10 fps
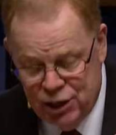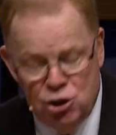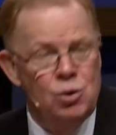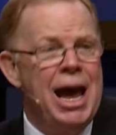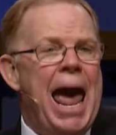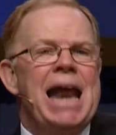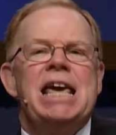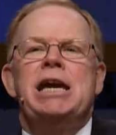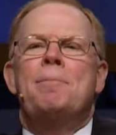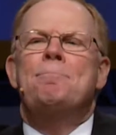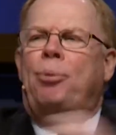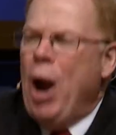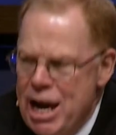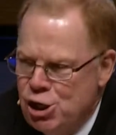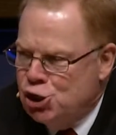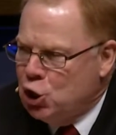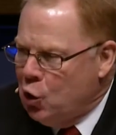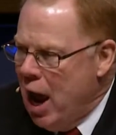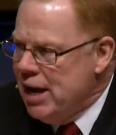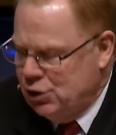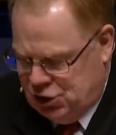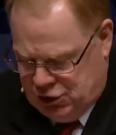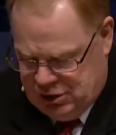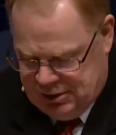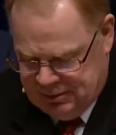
do? And he embraced Christ.